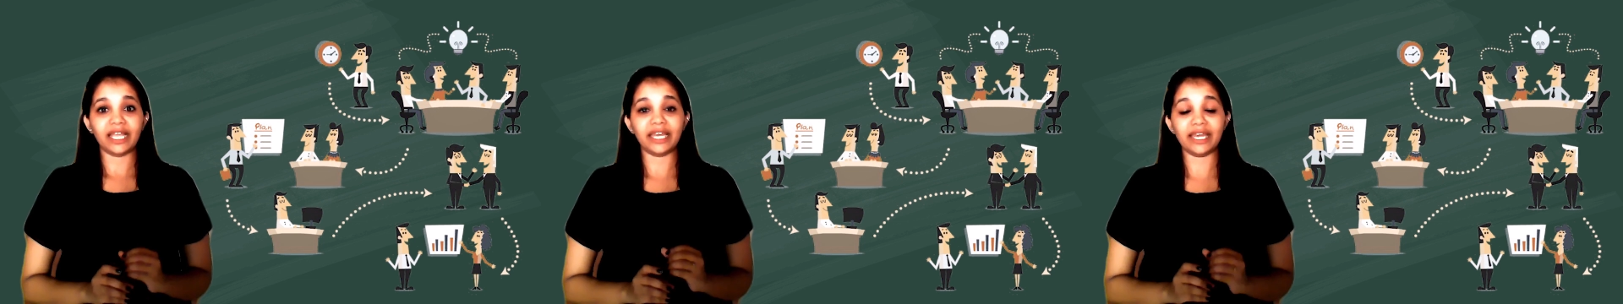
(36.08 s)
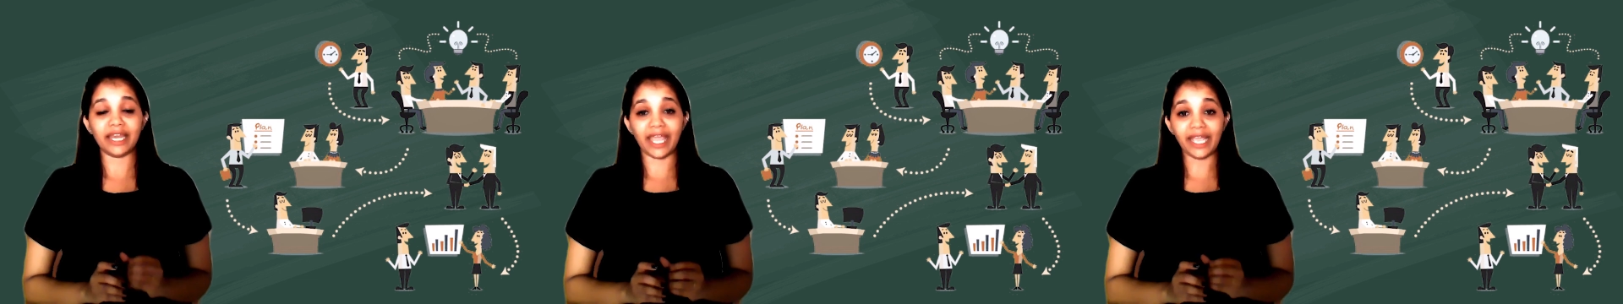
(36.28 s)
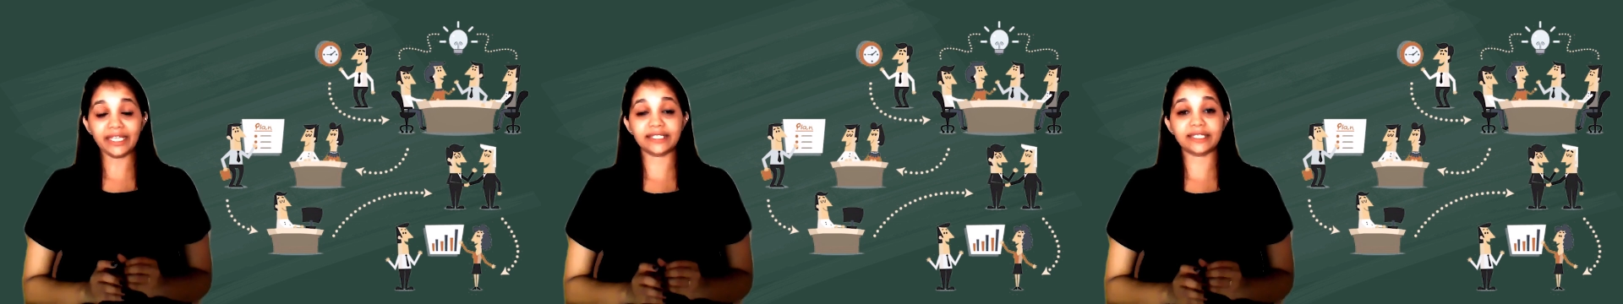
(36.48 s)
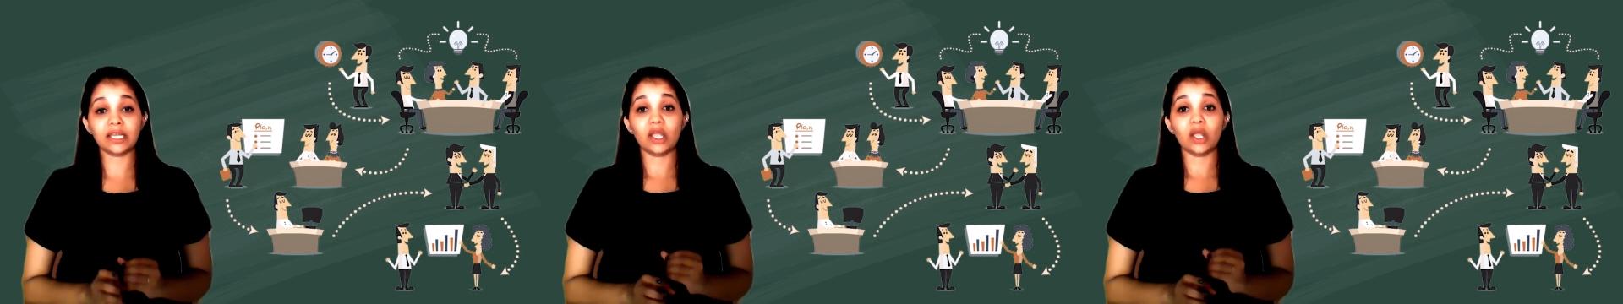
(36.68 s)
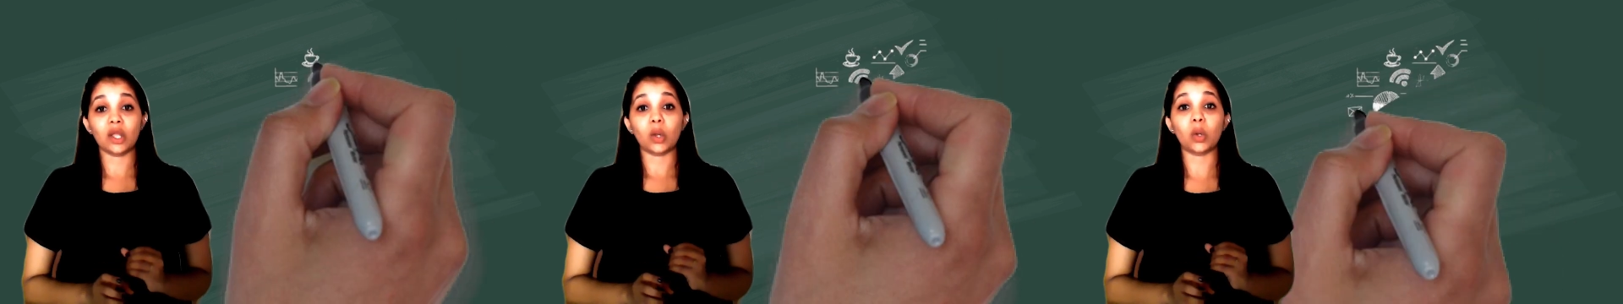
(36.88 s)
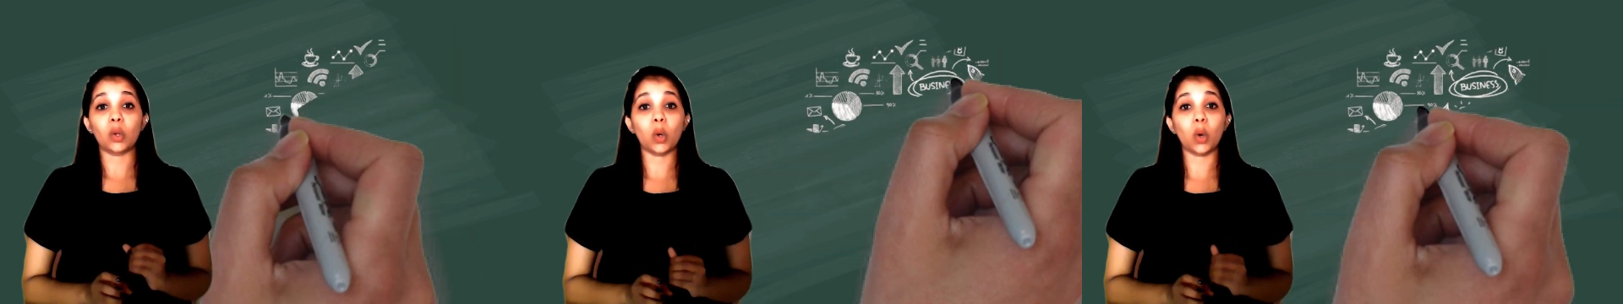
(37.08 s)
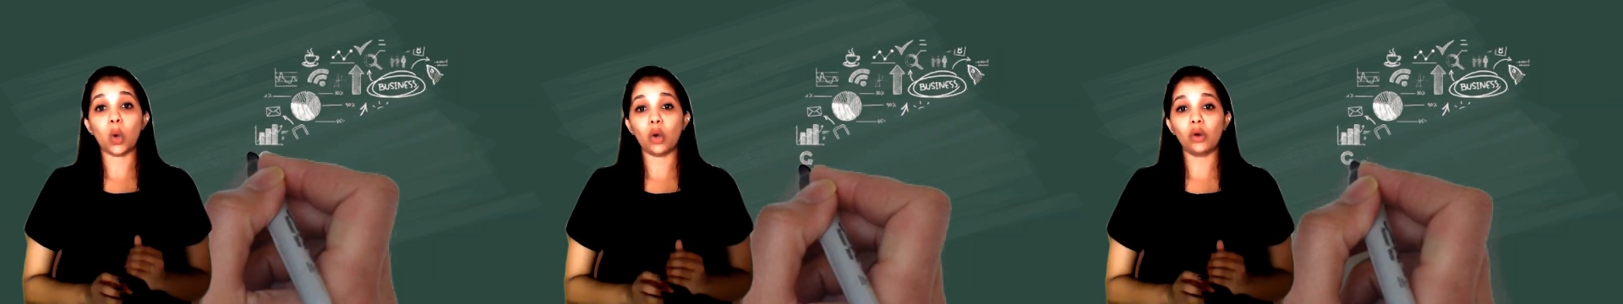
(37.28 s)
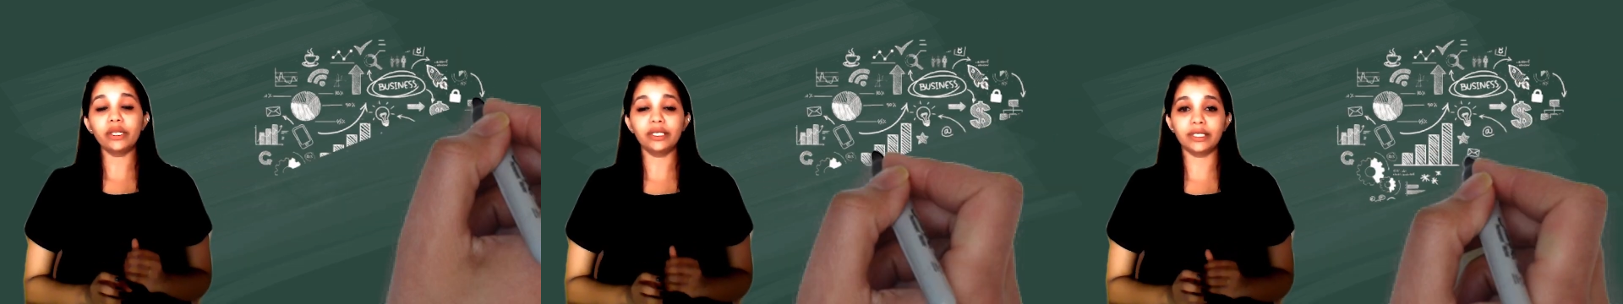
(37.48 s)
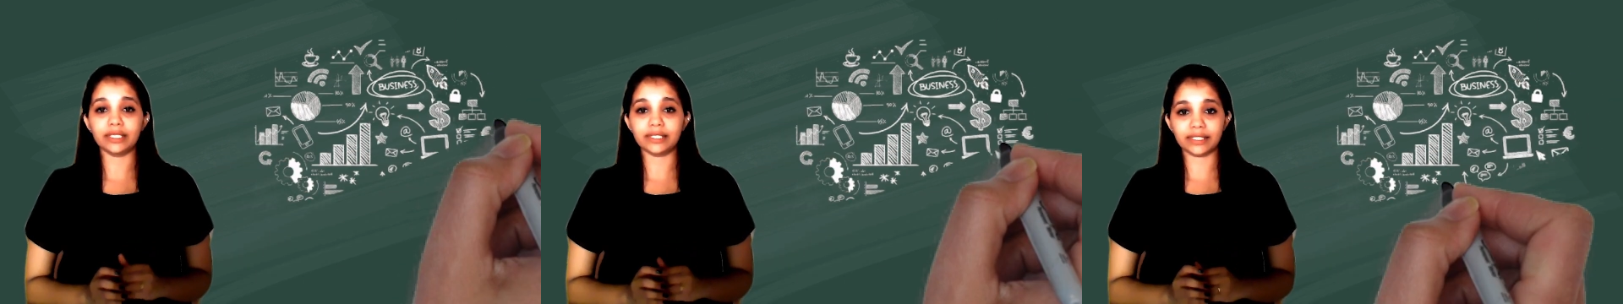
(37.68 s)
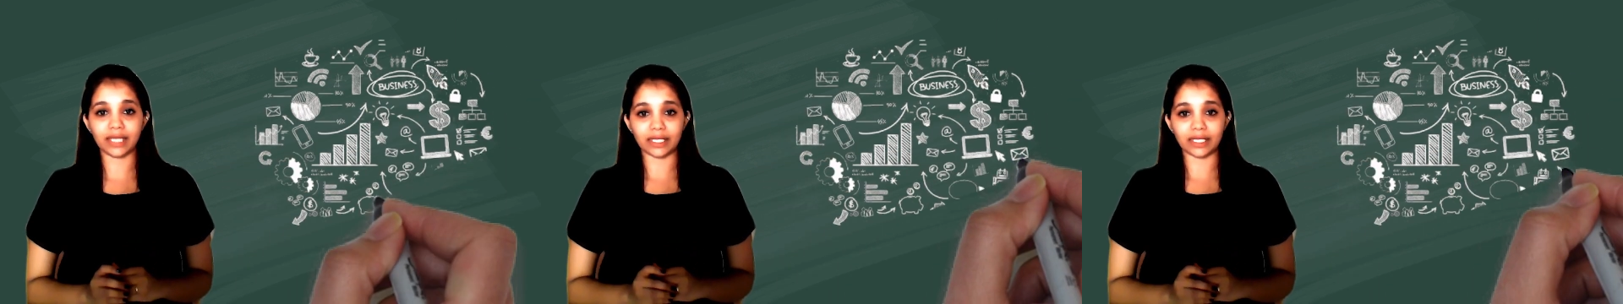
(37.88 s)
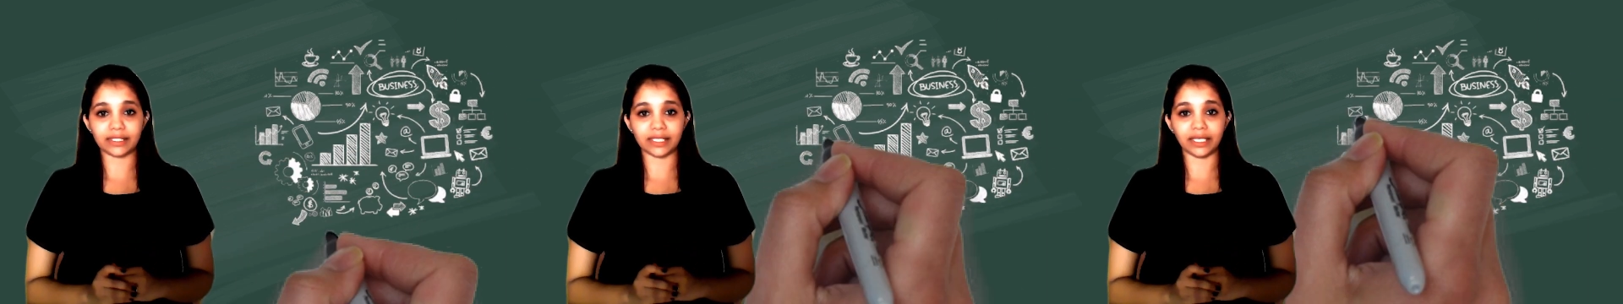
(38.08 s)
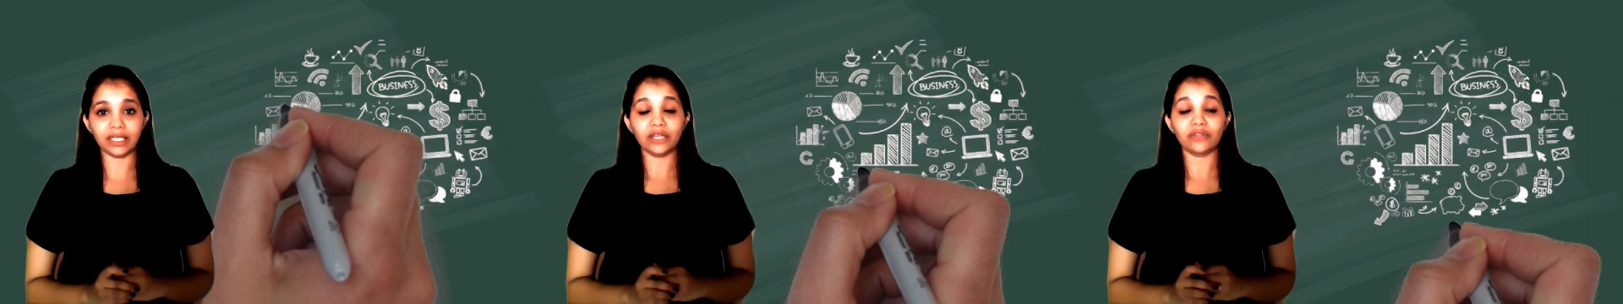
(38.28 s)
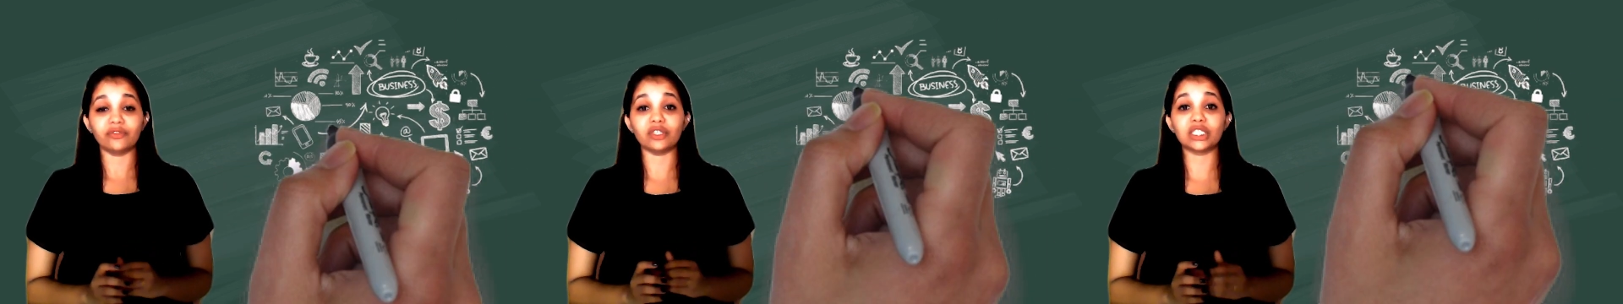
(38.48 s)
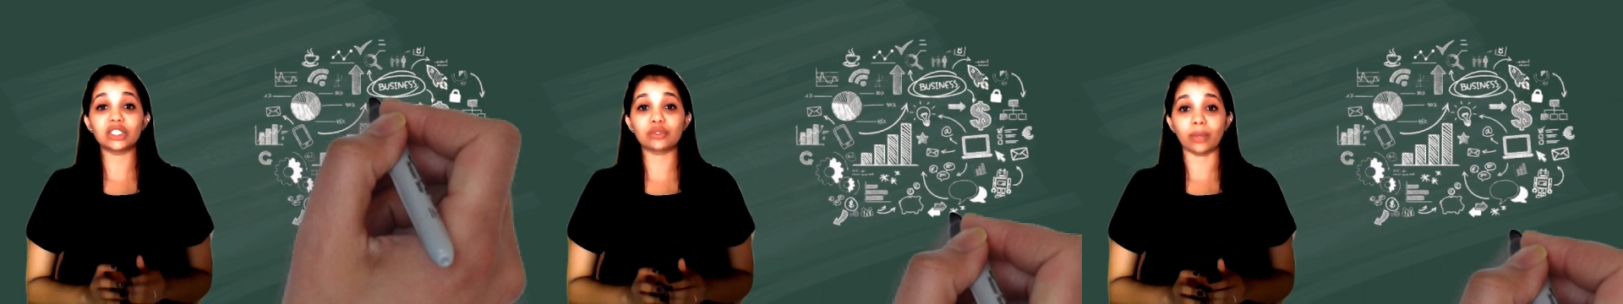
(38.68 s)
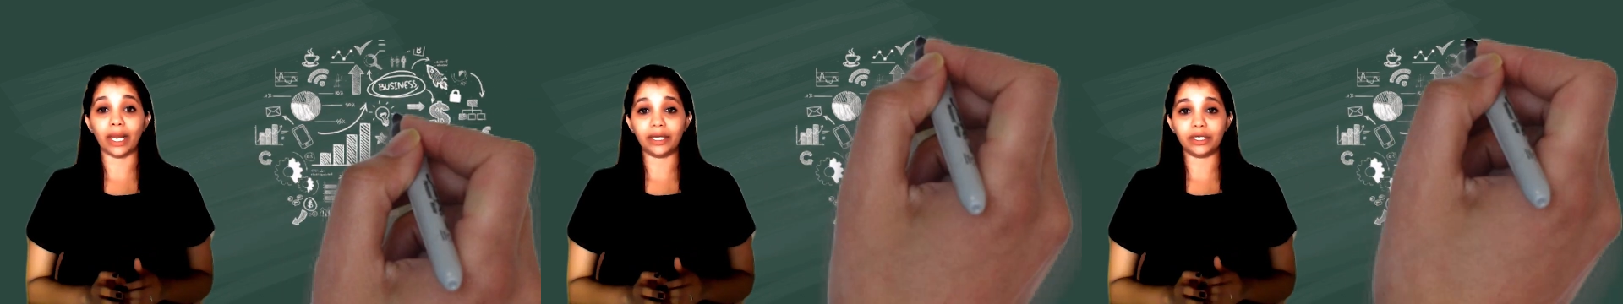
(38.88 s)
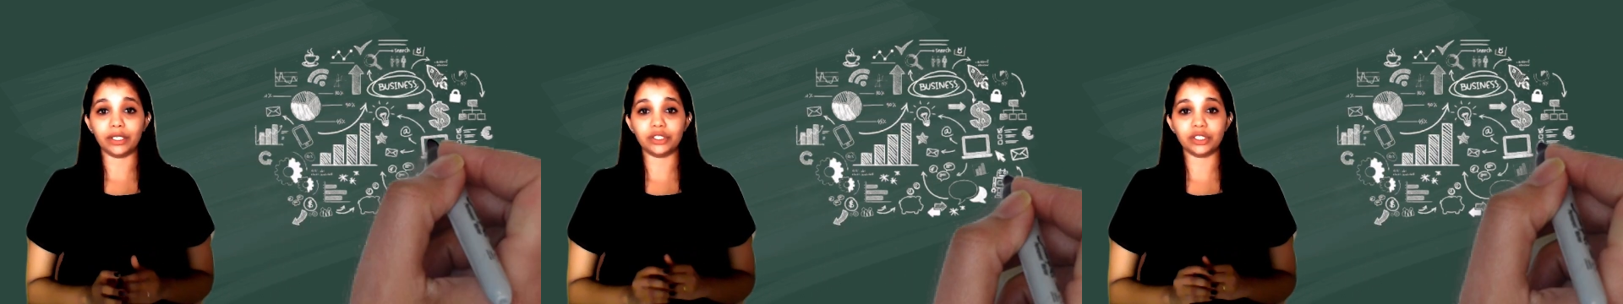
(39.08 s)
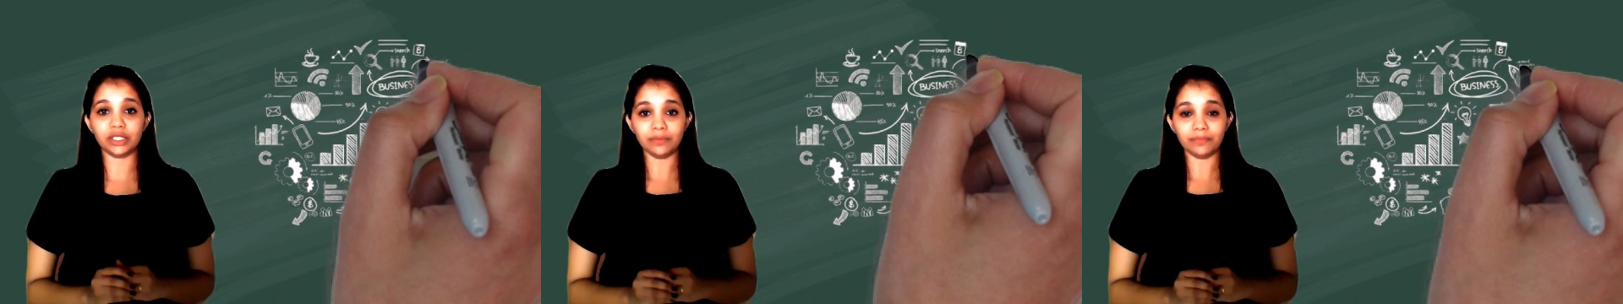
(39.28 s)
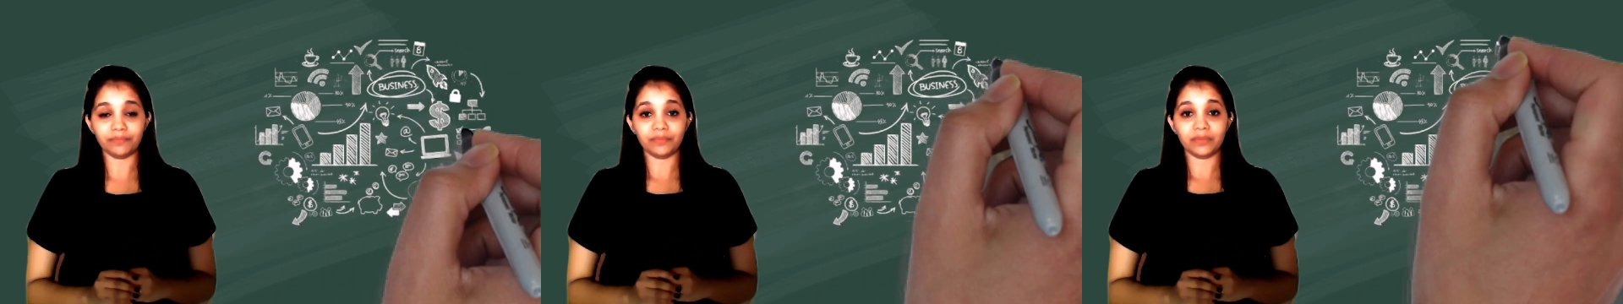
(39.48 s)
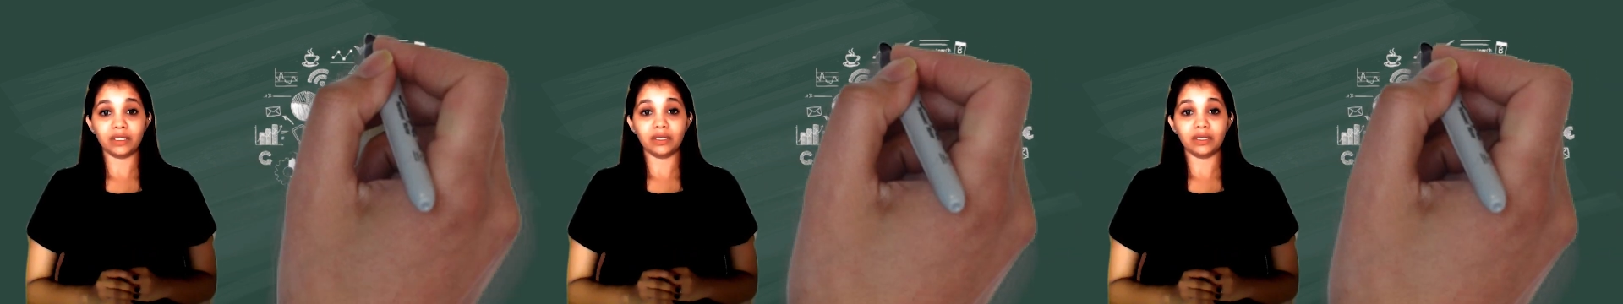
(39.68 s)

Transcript: Next, go on discussing the strategy